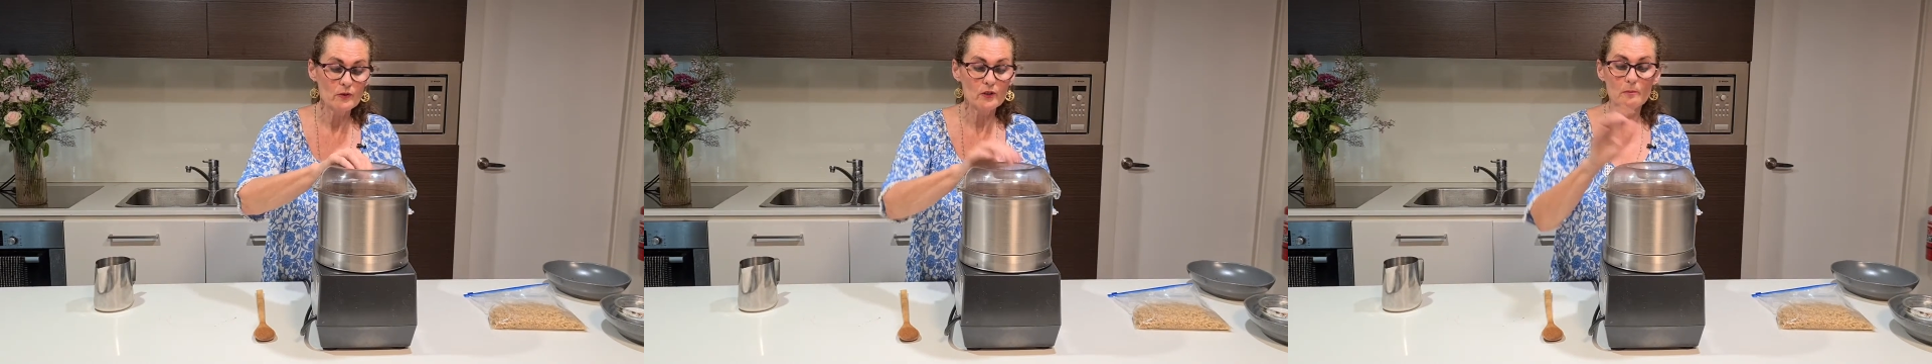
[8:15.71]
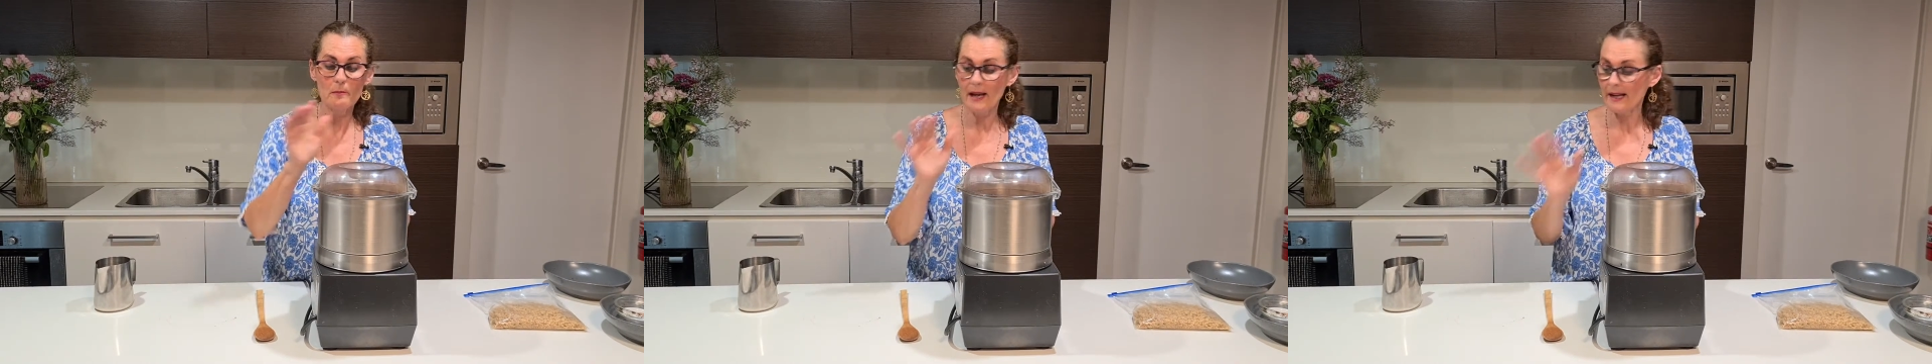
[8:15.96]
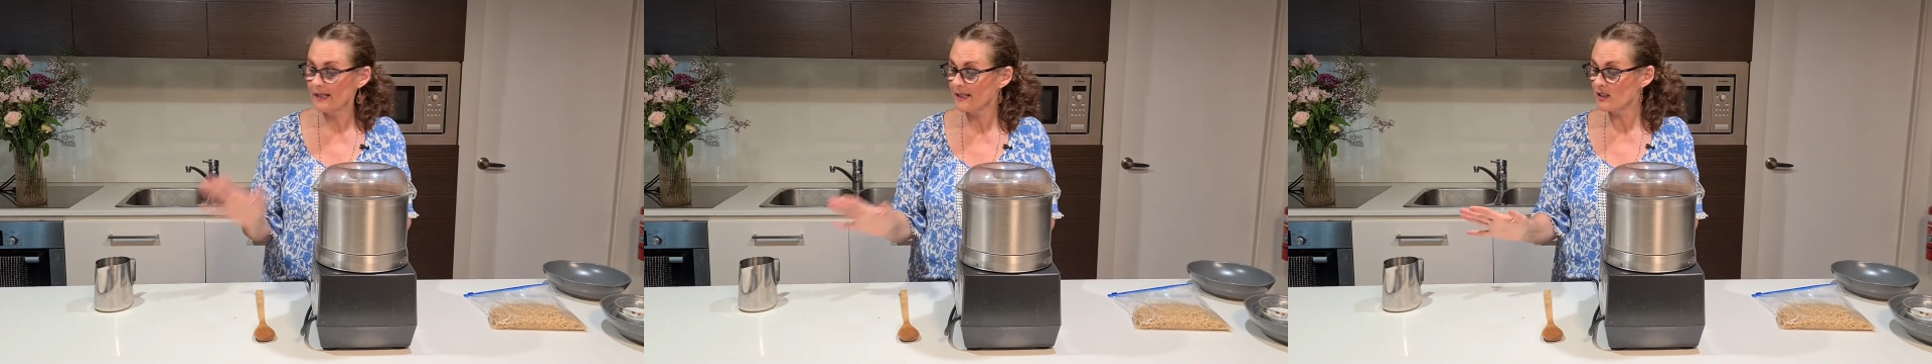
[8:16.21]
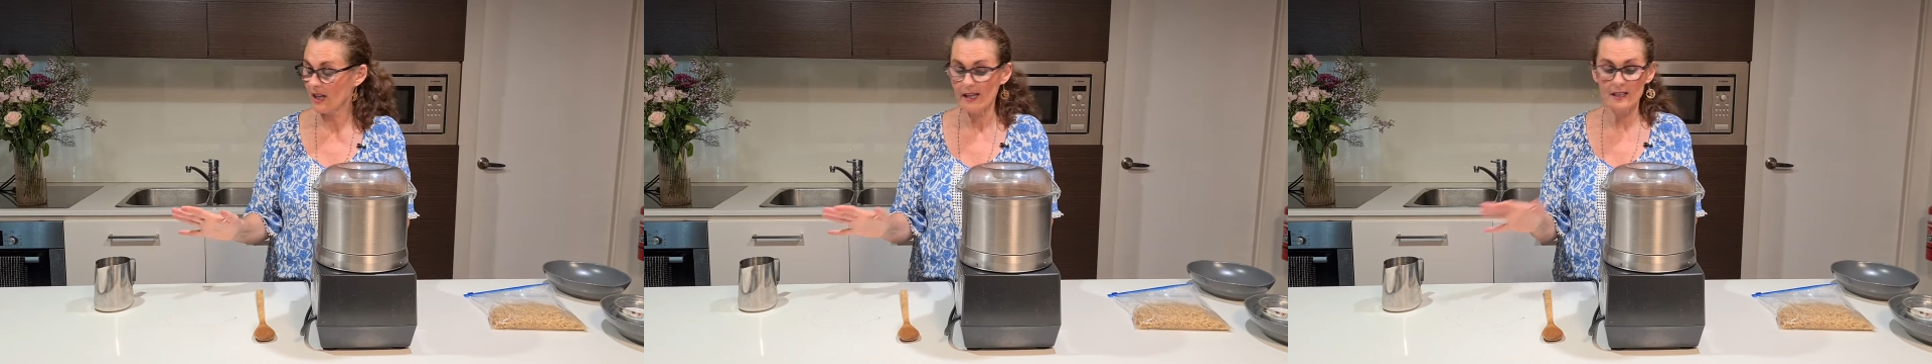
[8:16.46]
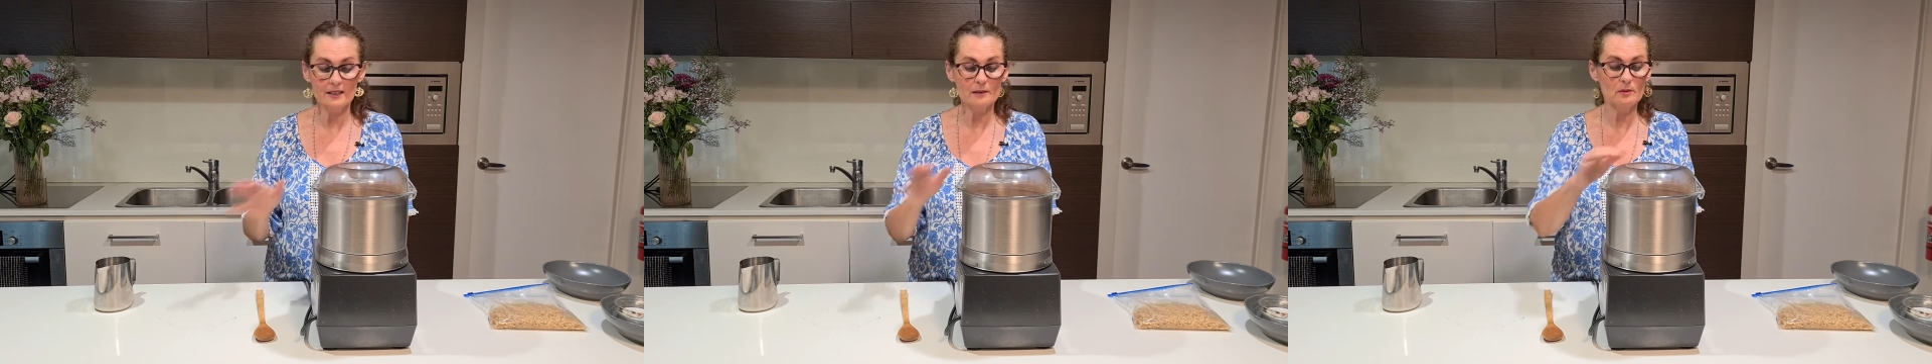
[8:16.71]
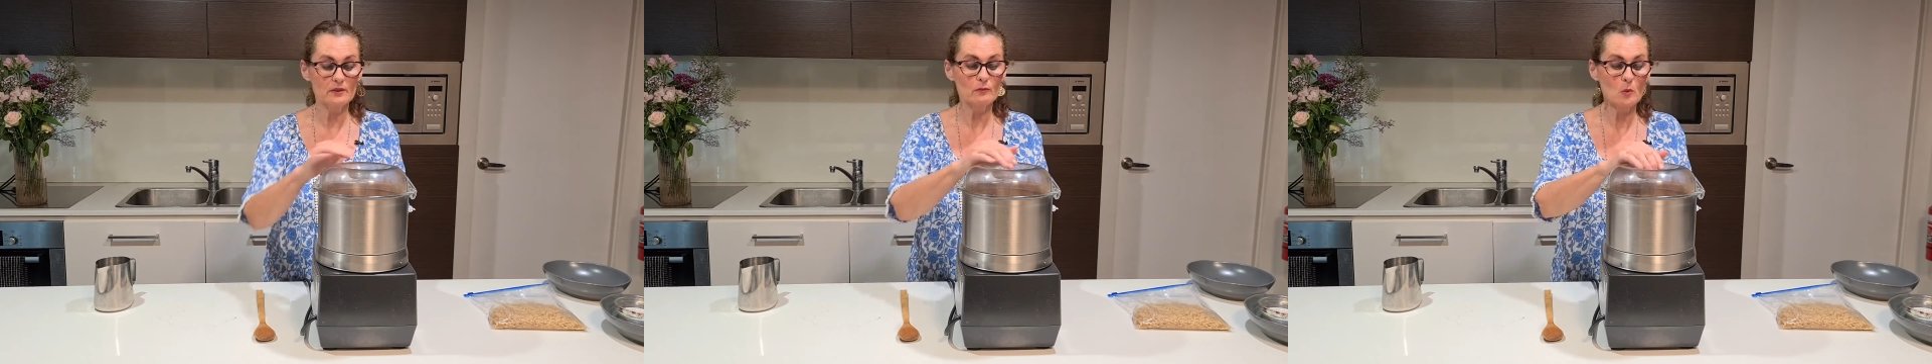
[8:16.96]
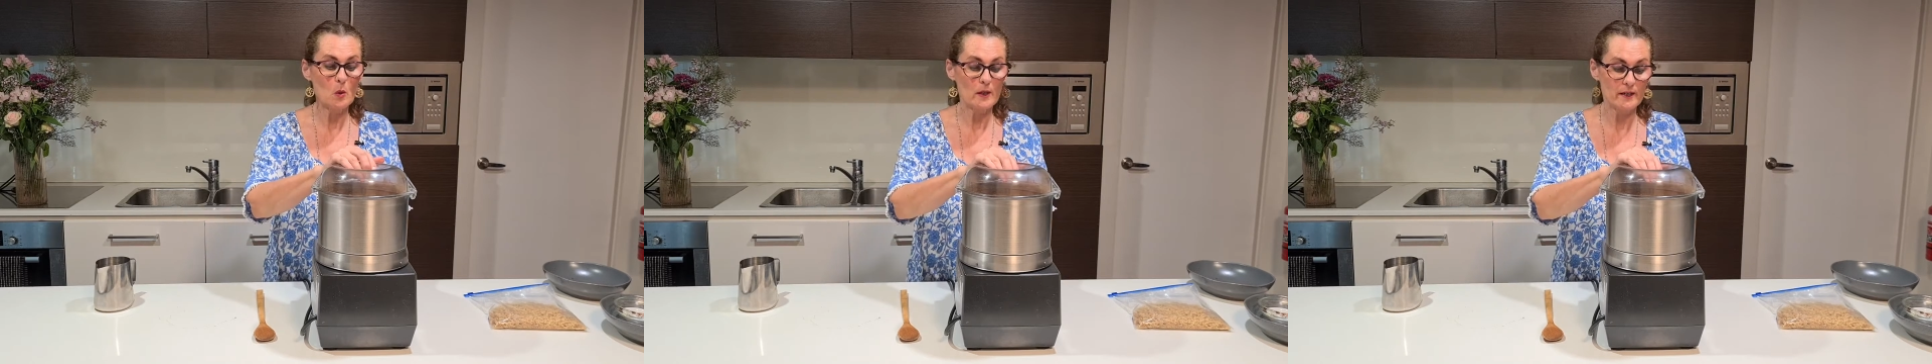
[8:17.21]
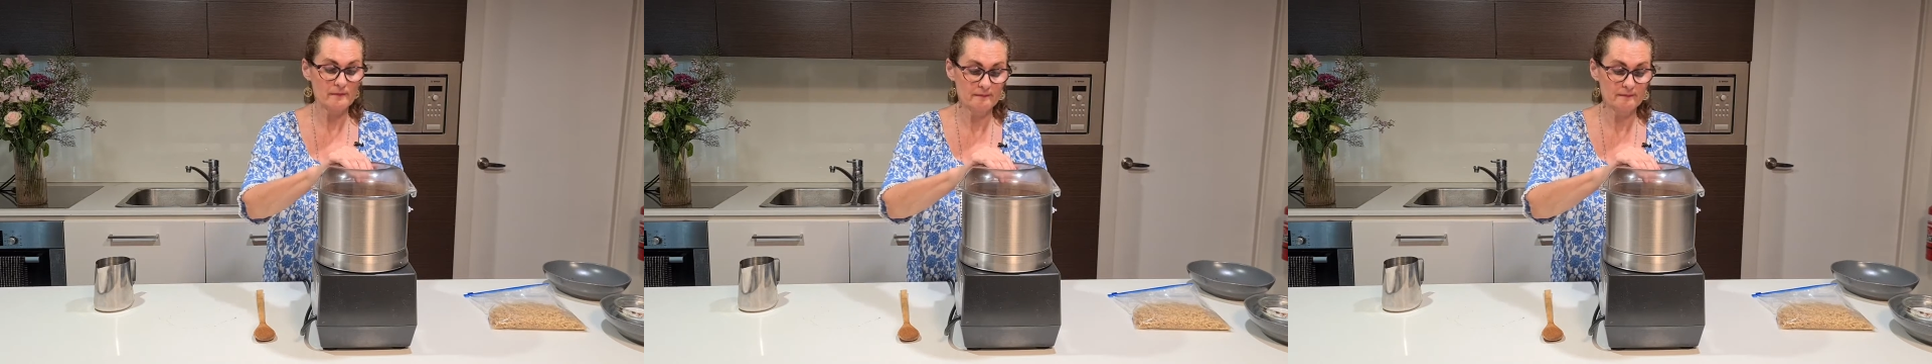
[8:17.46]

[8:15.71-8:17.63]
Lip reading: You may need to add a little bit of water